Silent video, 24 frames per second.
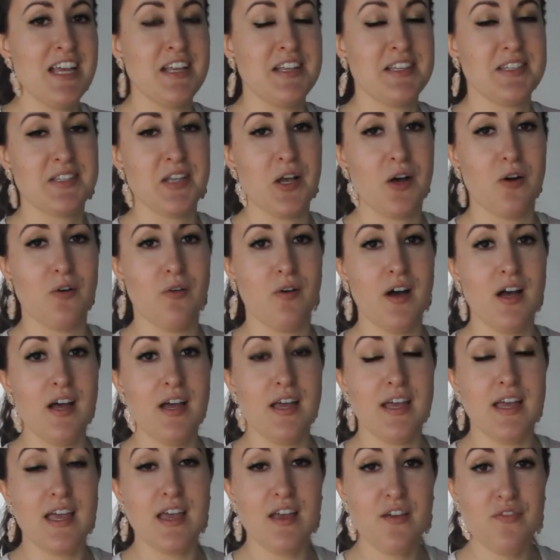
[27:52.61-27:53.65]
So
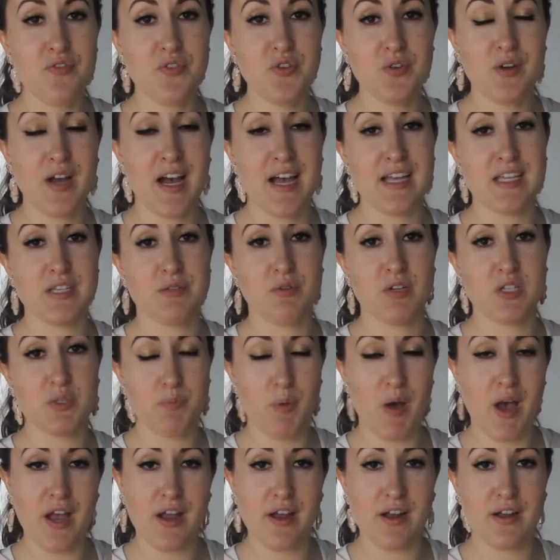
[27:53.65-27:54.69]
if you guys were
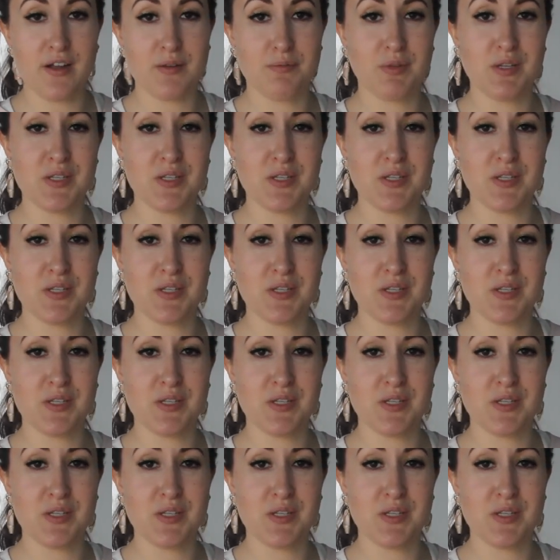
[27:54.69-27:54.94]
inspired,